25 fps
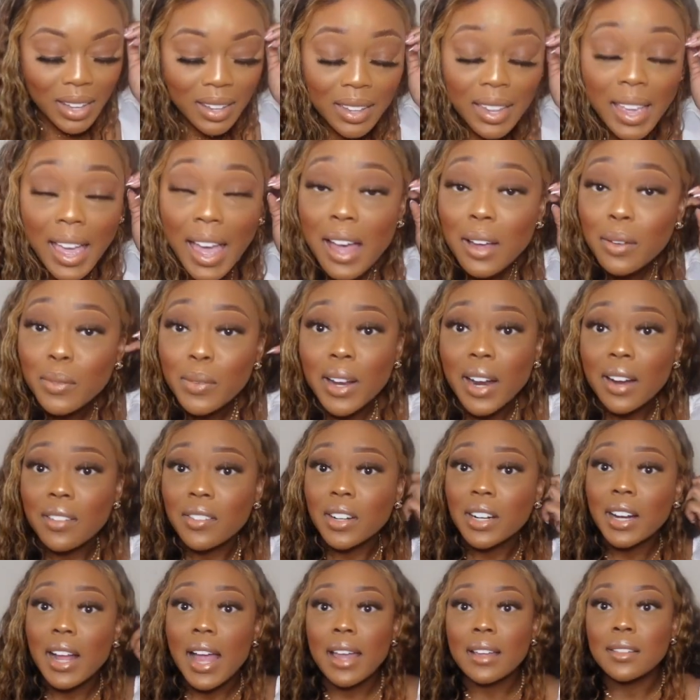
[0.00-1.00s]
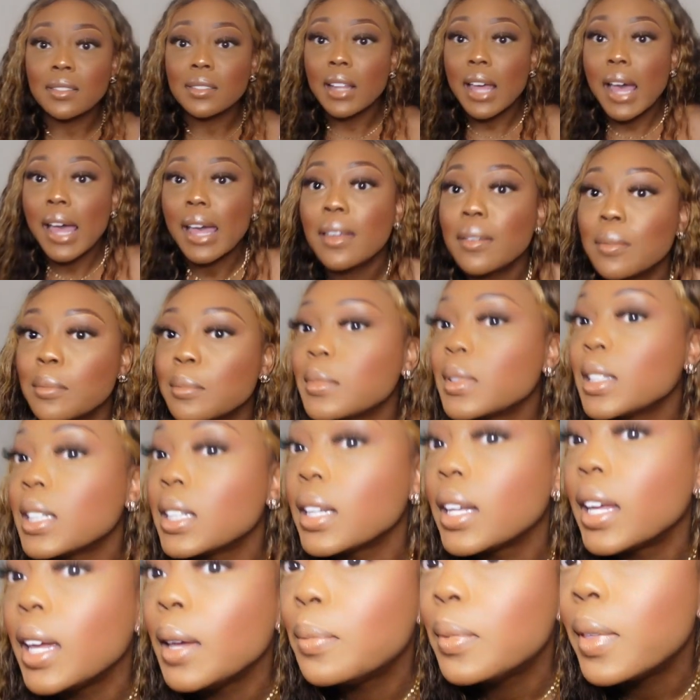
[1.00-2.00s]
Yeah, whatever. I'm
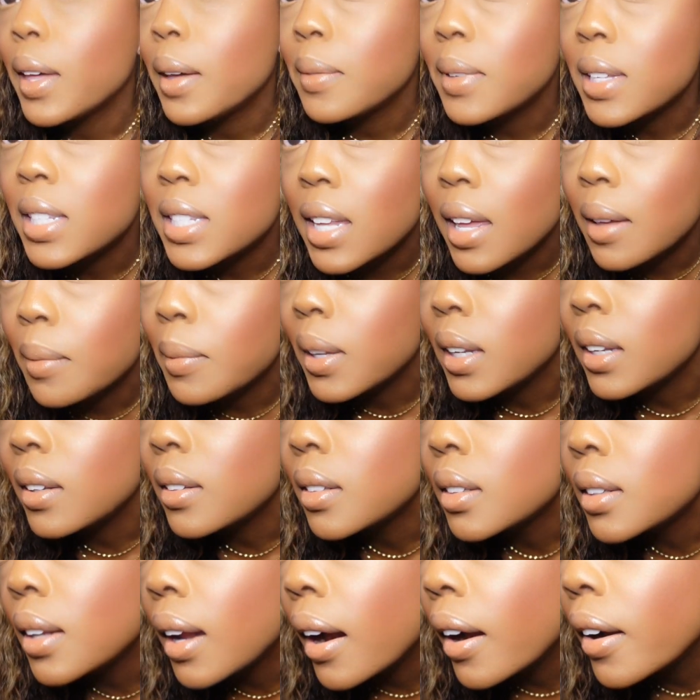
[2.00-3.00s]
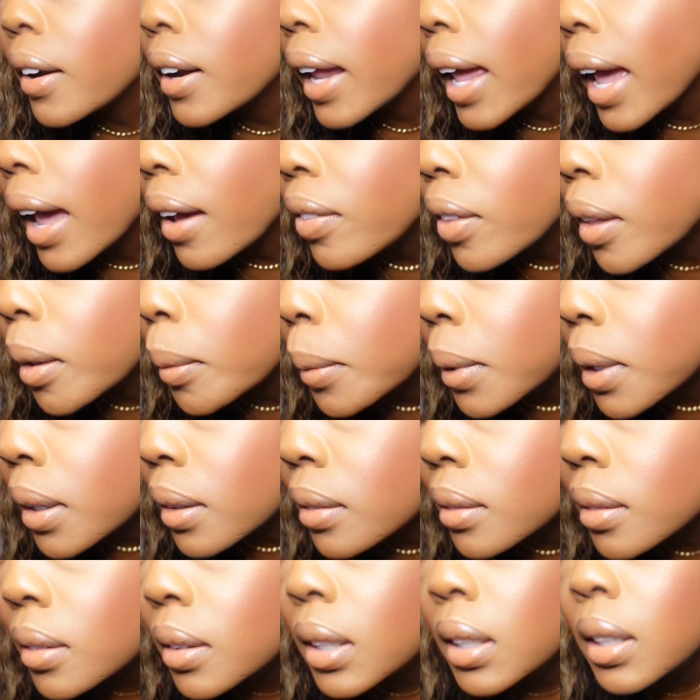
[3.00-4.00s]
gonna keep them because I mean I already have them,
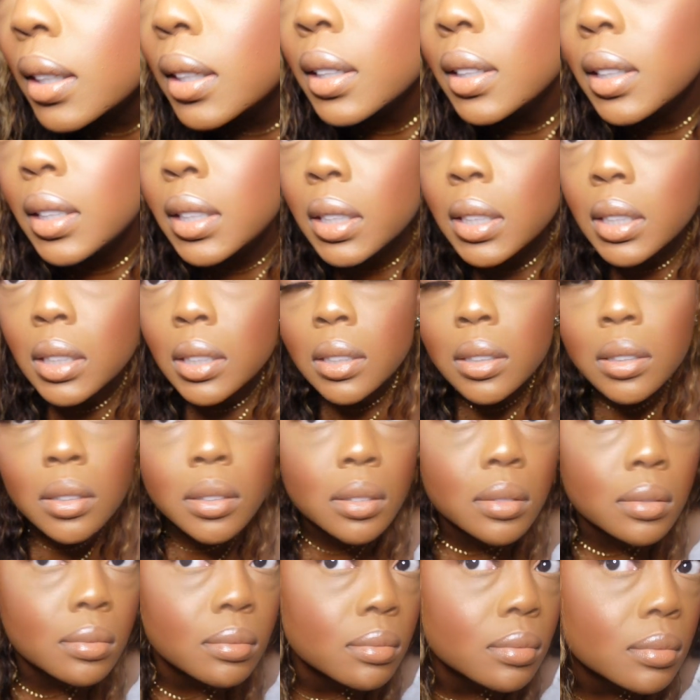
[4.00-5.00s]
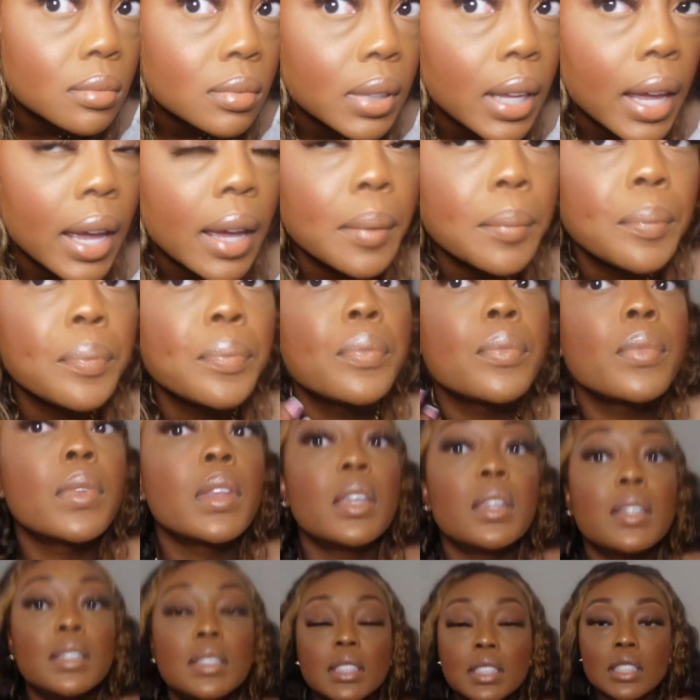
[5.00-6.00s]
and yeah.
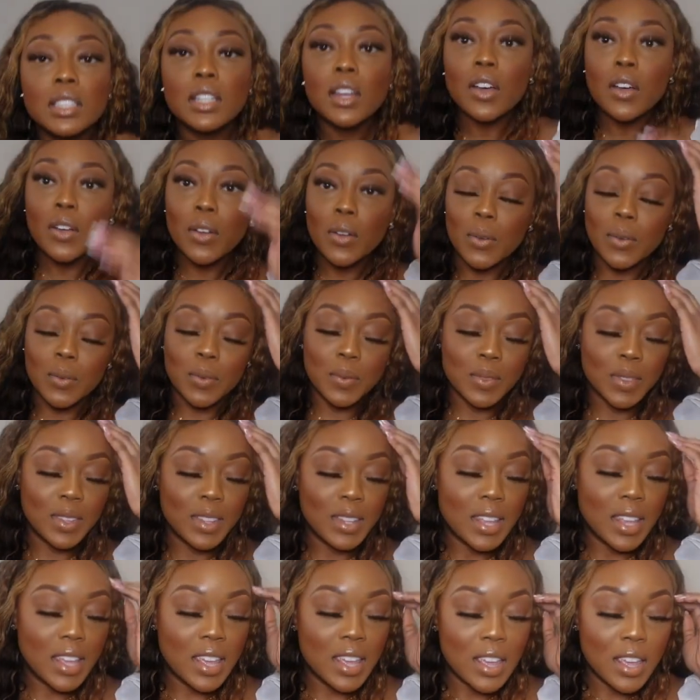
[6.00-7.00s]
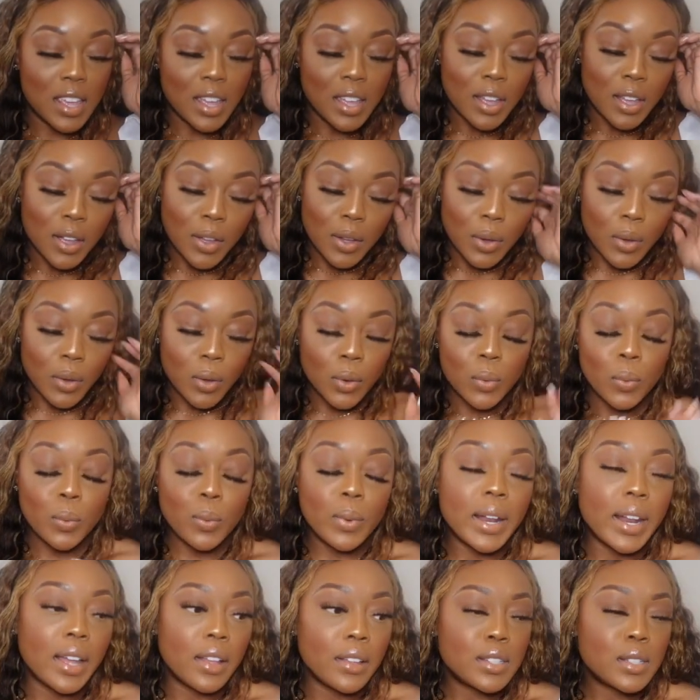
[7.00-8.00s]
So
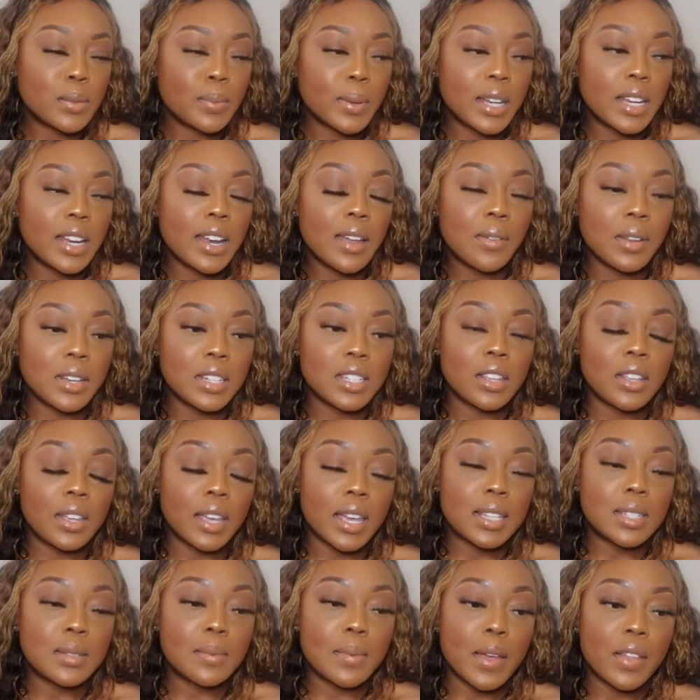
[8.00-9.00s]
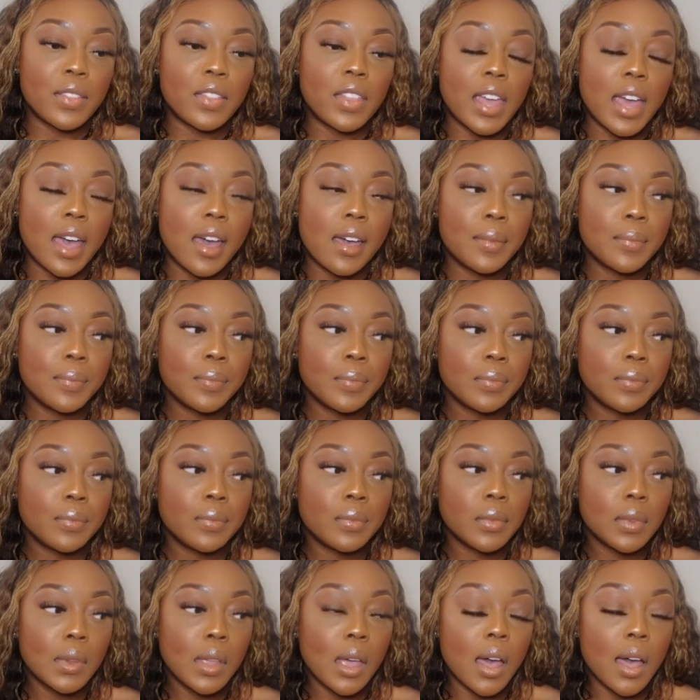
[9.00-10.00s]
what else? What did I want to tell you guys about that?
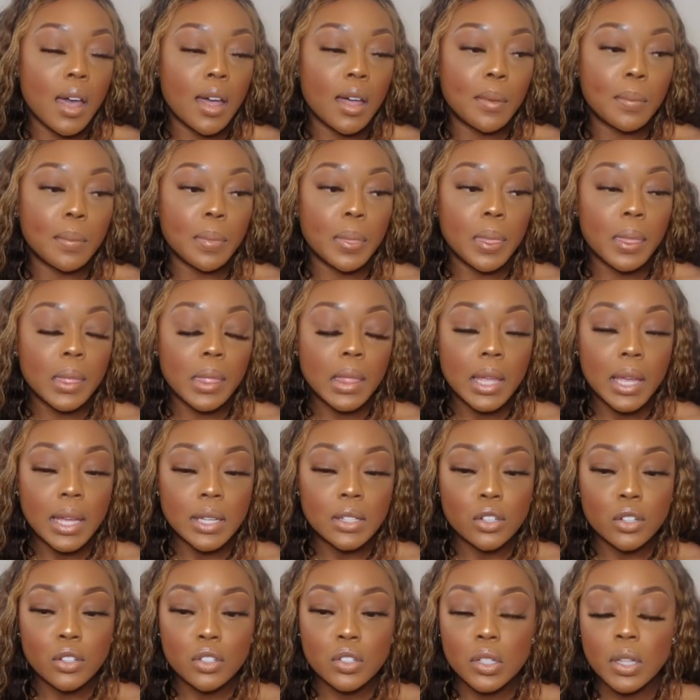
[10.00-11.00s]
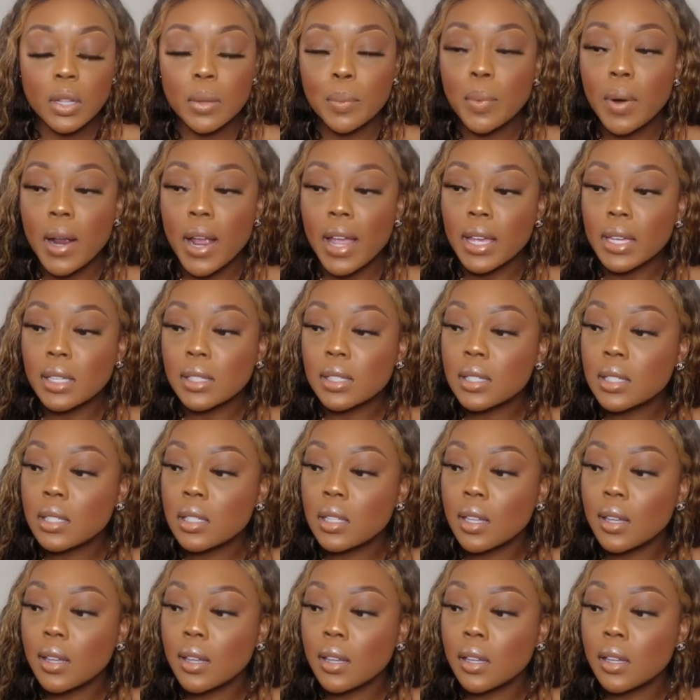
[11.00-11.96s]
I told you the price.